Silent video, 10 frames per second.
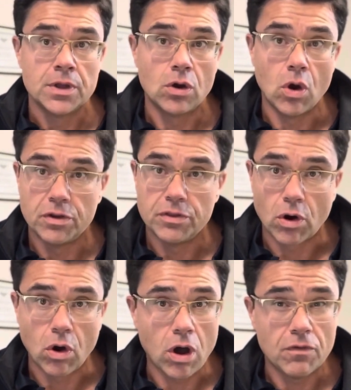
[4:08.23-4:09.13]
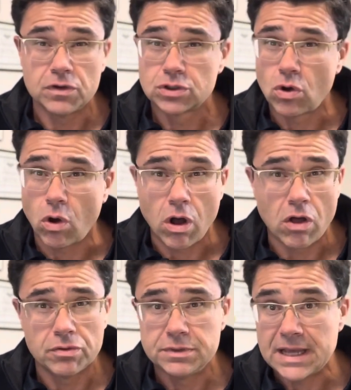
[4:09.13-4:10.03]
go to their office, call
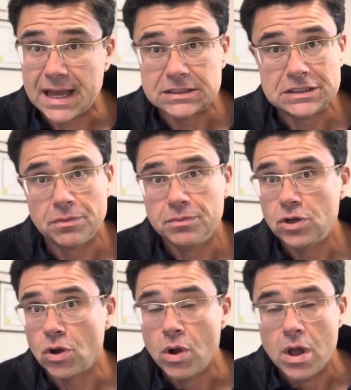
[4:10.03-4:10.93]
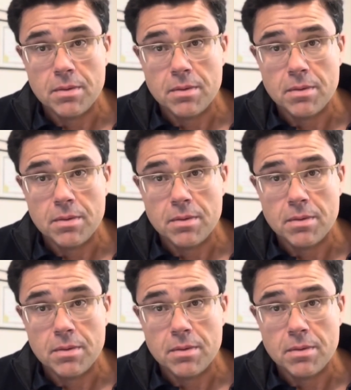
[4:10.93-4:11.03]
them, text them, you know,